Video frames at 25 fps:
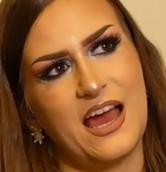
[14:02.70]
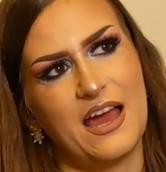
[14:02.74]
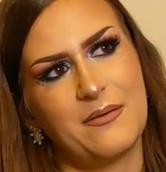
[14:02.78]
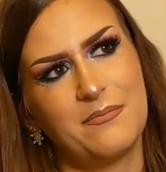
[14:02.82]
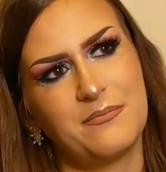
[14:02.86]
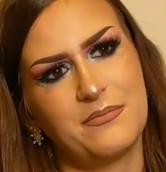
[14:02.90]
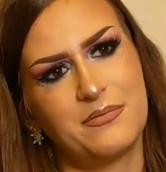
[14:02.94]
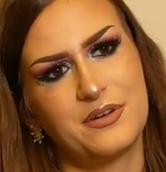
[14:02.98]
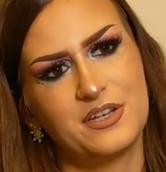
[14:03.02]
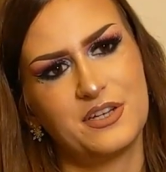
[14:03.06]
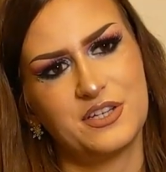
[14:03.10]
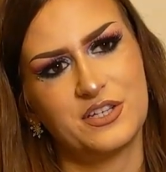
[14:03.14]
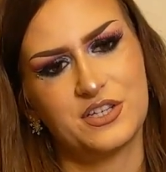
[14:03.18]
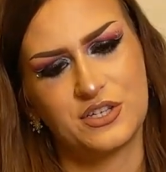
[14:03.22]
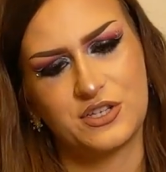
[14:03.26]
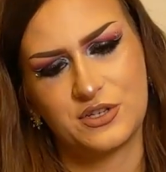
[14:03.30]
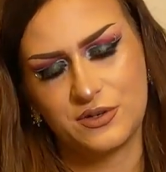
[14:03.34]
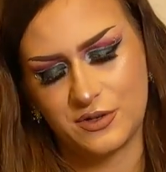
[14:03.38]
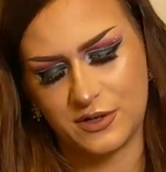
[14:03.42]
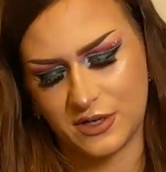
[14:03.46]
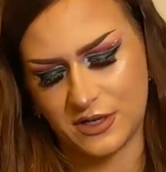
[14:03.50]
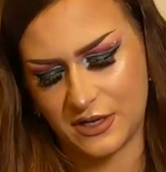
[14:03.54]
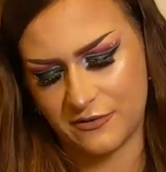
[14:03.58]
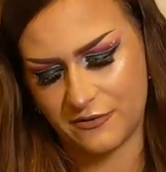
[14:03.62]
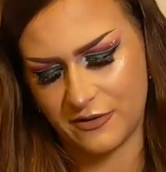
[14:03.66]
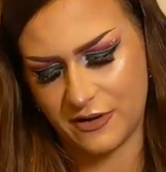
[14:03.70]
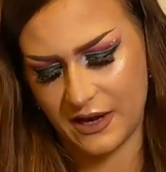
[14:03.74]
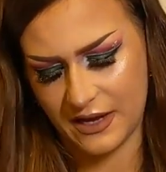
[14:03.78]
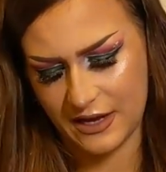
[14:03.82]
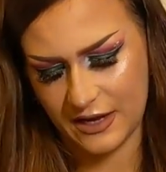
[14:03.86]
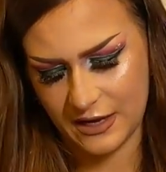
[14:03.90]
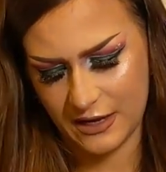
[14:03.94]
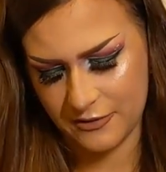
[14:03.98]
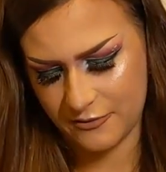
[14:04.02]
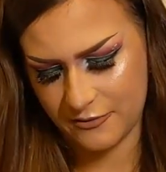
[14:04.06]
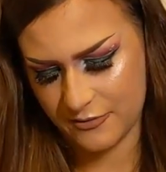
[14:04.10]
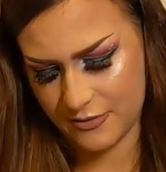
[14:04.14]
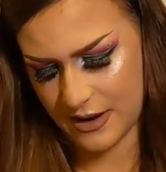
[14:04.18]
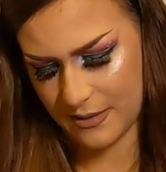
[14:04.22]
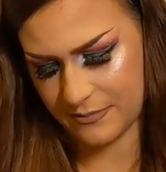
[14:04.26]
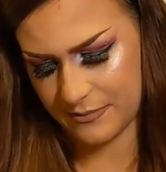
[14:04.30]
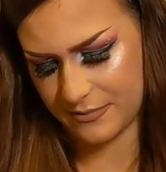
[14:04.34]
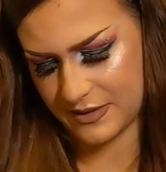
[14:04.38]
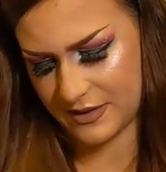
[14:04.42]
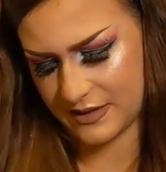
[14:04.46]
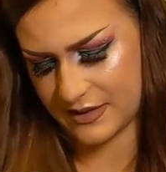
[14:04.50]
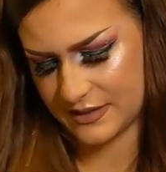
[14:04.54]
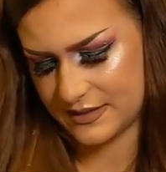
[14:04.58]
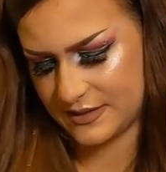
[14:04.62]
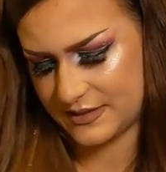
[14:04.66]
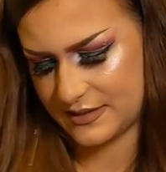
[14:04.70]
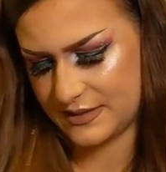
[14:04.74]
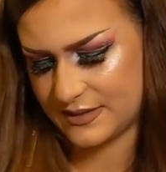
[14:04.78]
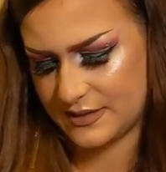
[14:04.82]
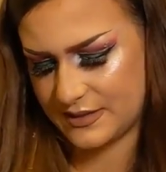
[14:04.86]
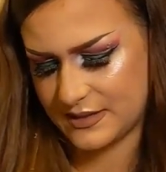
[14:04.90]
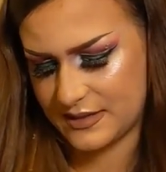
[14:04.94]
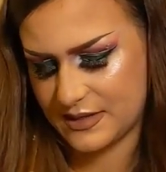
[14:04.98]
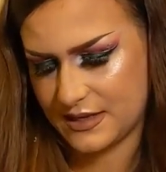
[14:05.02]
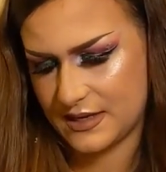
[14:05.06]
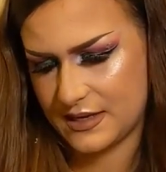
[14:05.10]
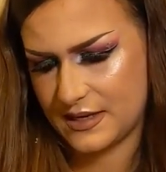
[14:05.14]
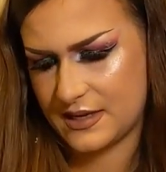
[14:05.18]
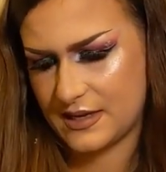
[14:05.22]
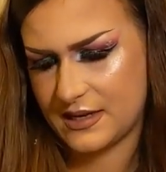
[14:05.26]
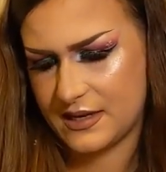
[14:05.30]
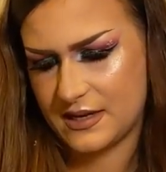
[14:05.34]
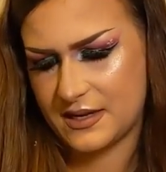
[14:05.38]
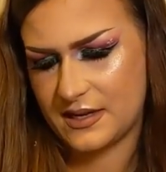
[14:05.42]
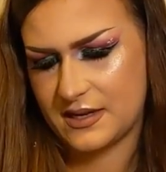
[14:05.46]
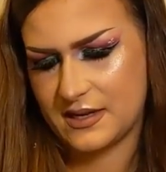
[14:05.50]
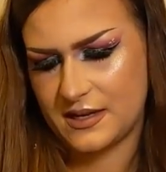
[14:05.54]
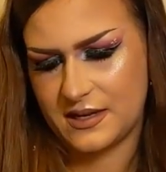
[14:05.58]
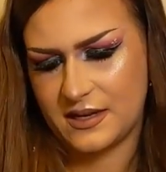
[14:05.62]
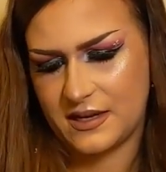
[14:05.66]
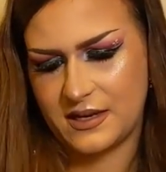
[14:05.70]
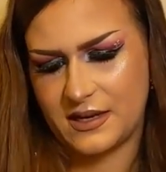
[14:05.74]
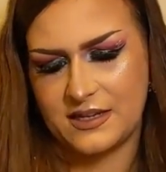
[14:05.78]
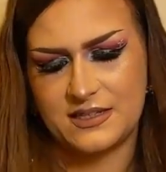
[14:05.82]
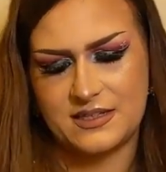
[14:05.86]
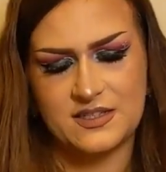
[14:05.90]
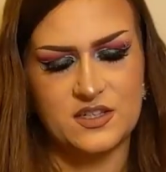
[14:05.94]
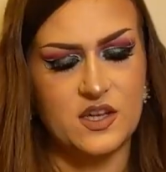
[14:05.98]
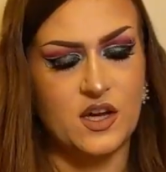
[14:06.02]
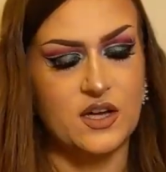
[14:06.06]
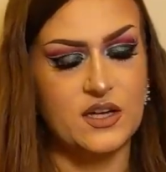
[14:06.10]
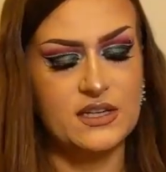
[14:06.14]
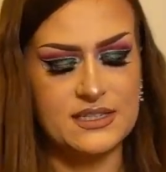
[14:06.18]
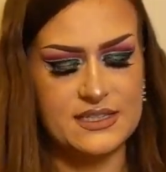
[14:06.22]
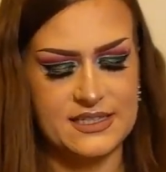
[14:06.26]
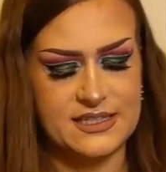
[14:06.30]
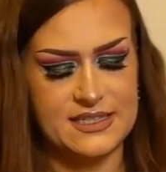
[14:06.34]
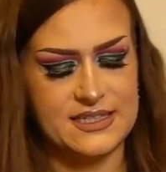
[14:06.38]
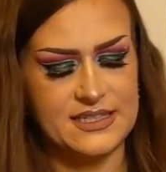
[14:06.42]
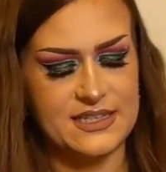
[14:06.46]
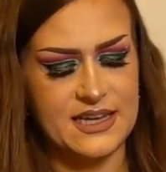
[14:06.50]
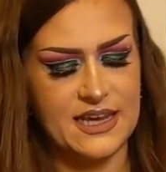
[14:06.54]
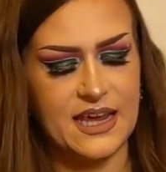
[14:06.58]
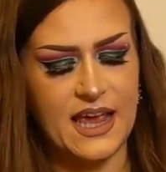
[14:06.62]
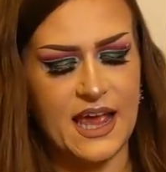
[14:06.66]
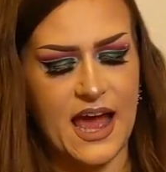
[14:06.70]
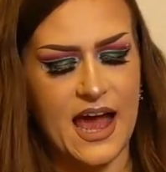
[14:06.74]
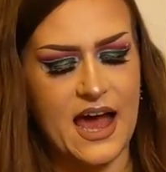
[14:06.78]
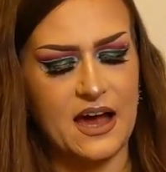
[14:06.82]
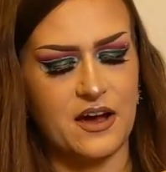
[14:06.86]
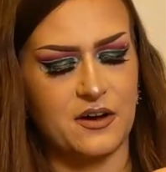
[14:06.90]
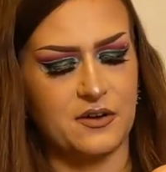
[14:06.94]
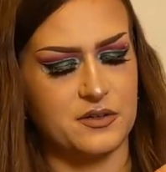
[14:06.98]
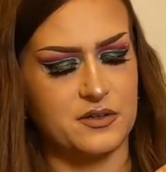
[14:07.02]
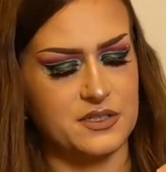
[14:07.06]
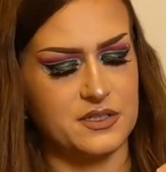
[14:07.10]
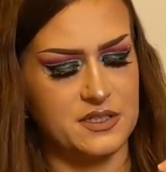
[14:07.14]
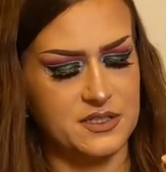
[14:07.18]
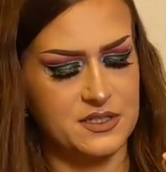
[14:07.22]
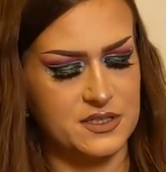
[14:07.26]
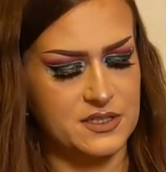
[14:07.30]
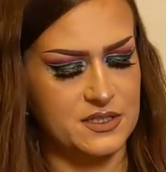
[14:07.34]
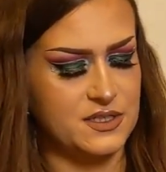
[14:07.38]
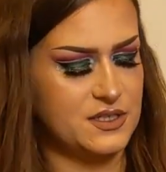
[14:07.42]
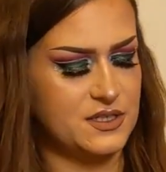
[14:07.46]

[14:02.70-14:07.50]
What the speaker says: I'm pretty sure if I unwrap this, it's gonna stick out,